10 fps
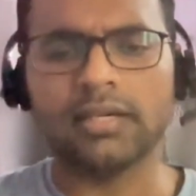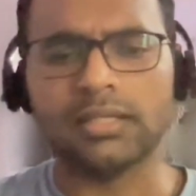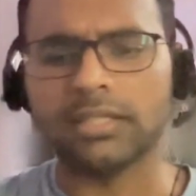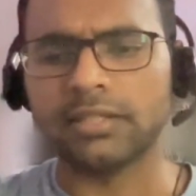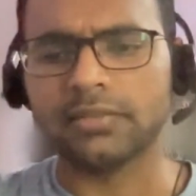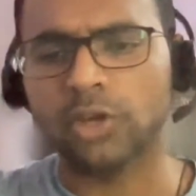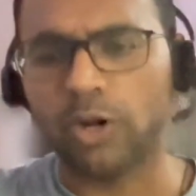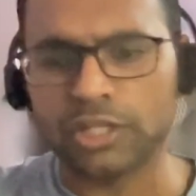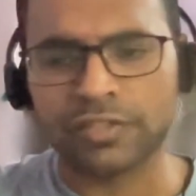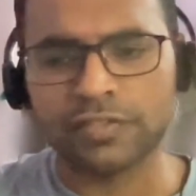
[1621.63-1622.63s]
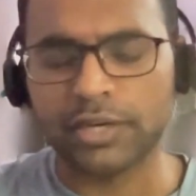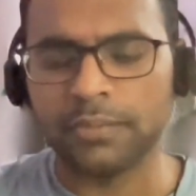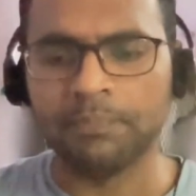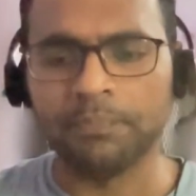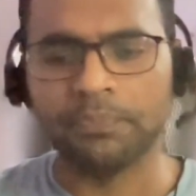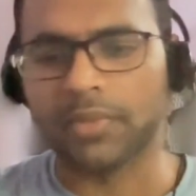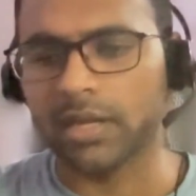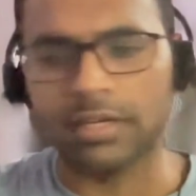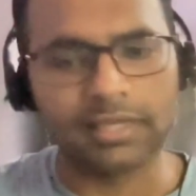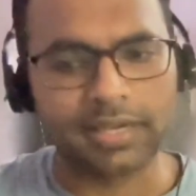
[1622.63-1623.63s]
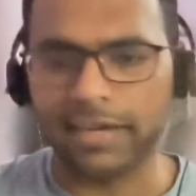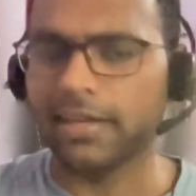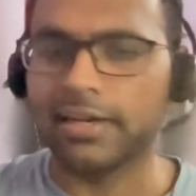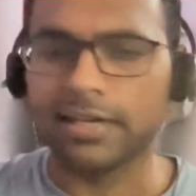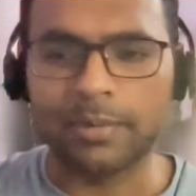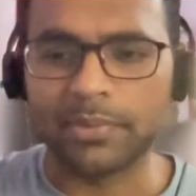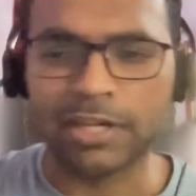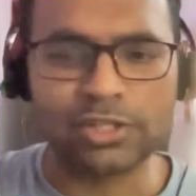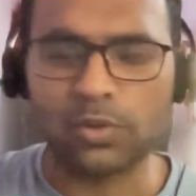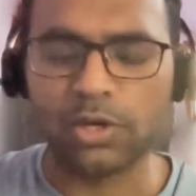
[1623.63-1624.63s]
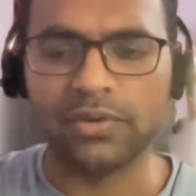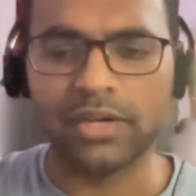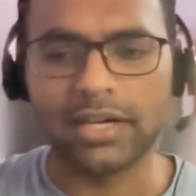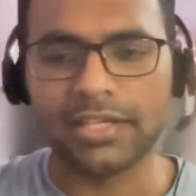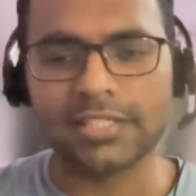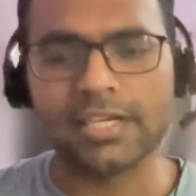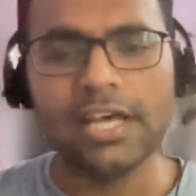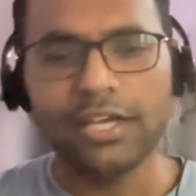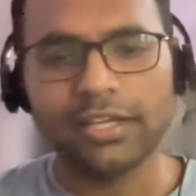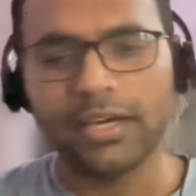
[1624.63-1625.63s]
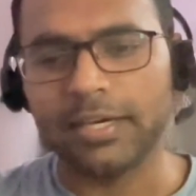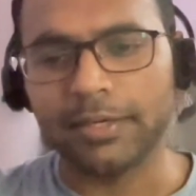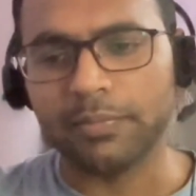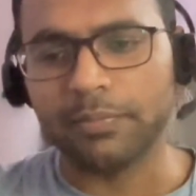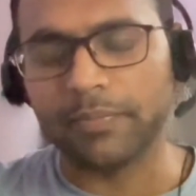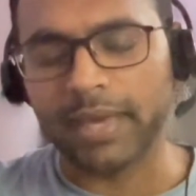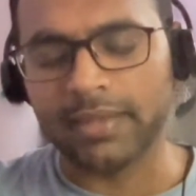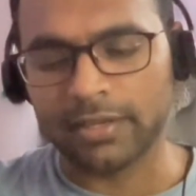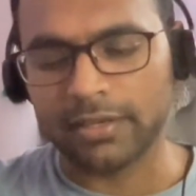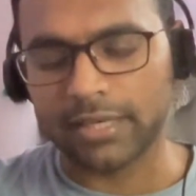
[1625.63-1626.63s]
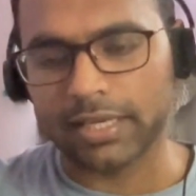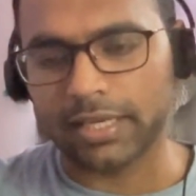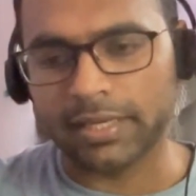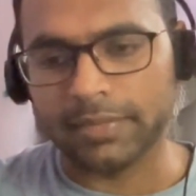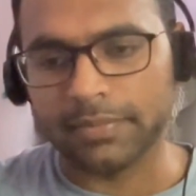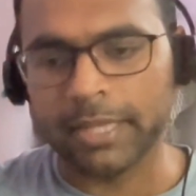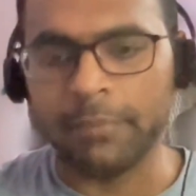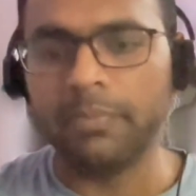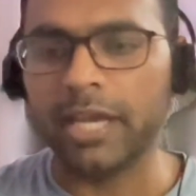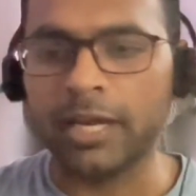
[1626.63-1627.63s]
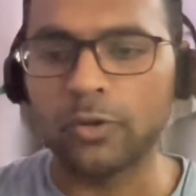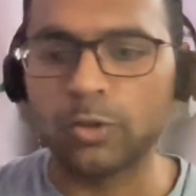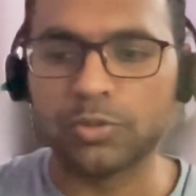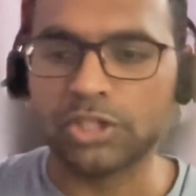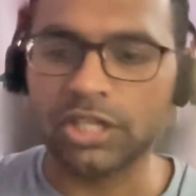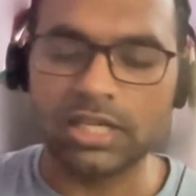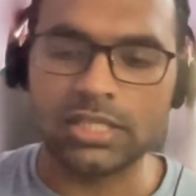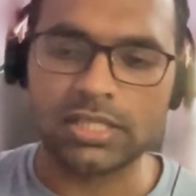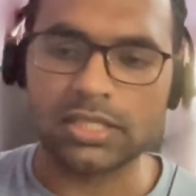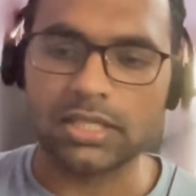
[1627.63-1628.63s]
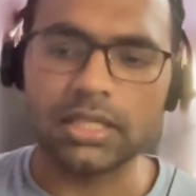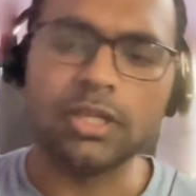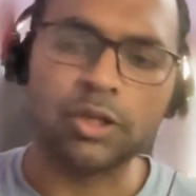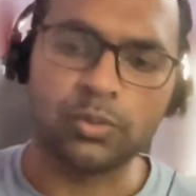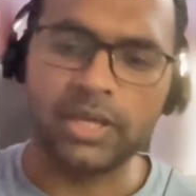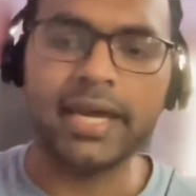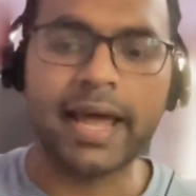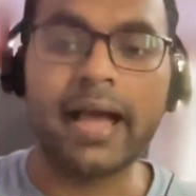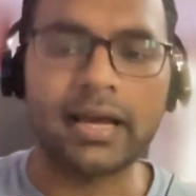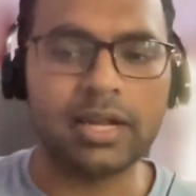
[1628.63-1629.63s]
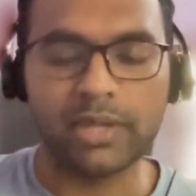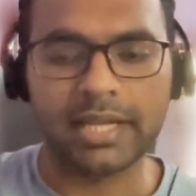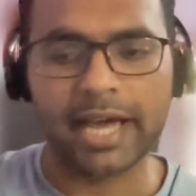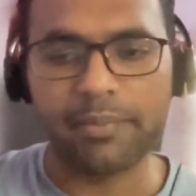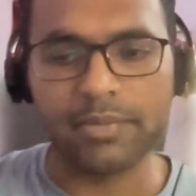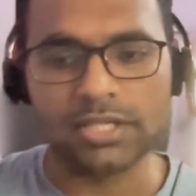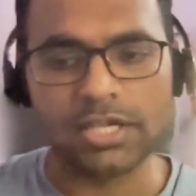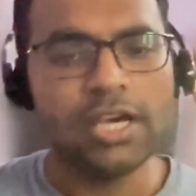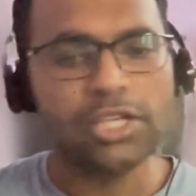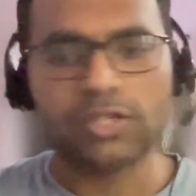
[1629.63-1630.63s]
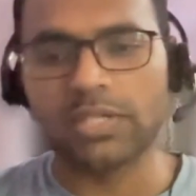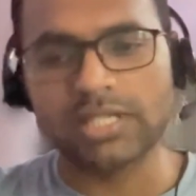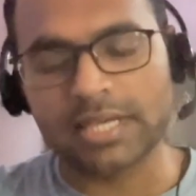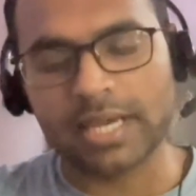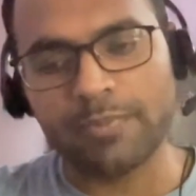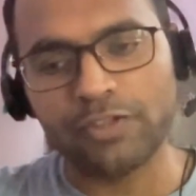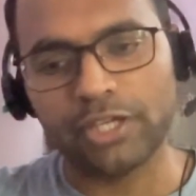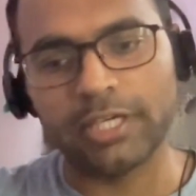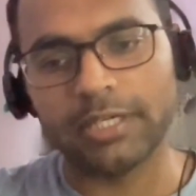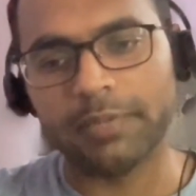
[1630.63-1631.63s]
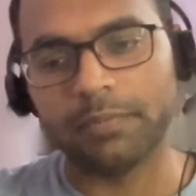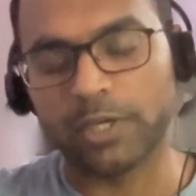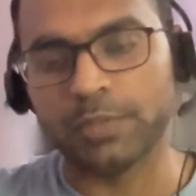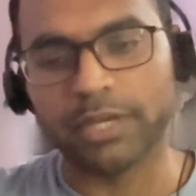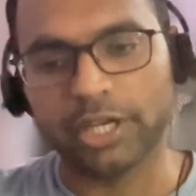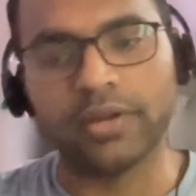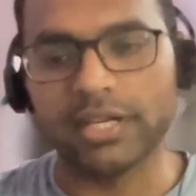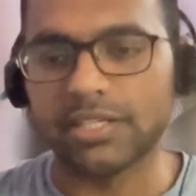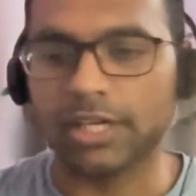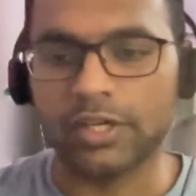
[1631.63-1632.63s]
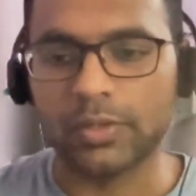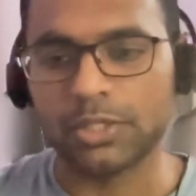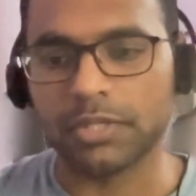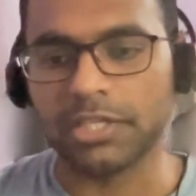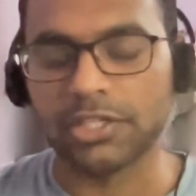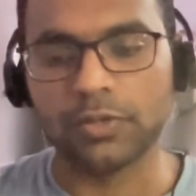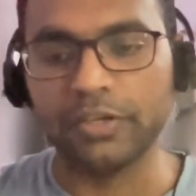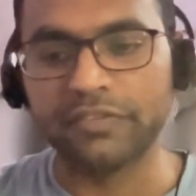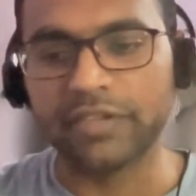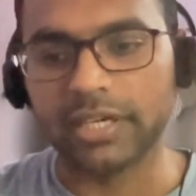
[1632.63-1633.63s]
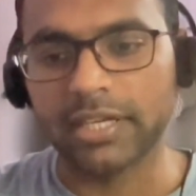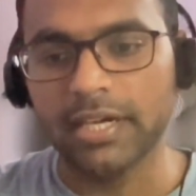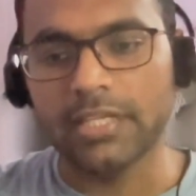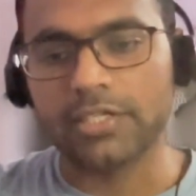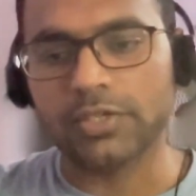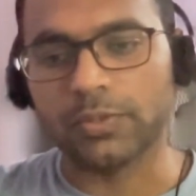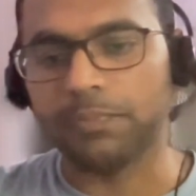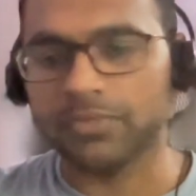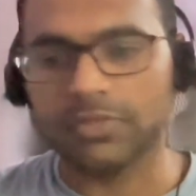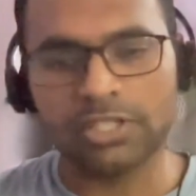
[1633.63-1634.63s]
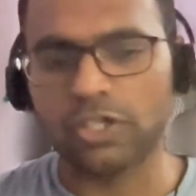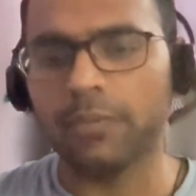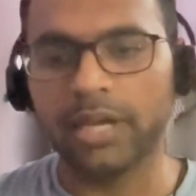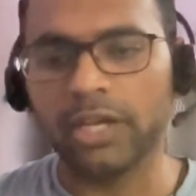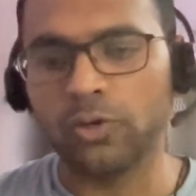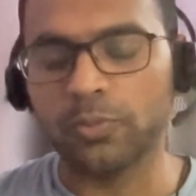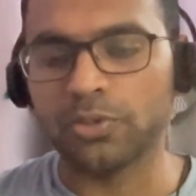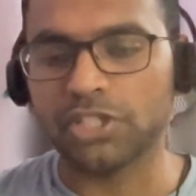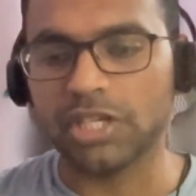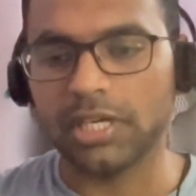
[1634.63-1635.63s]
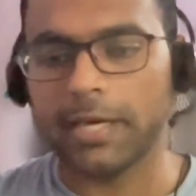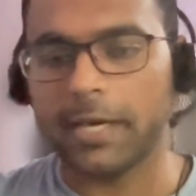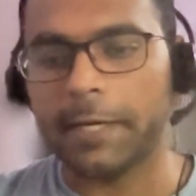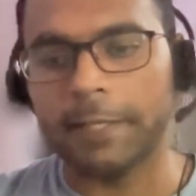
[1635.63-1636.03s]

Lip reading: calls from credit card companies or whatever it is, and then them being too pushy is, we get angry when that happens. So it's the same for the prospect you're reaching out to as well. It's no different. So just stop being too pushy.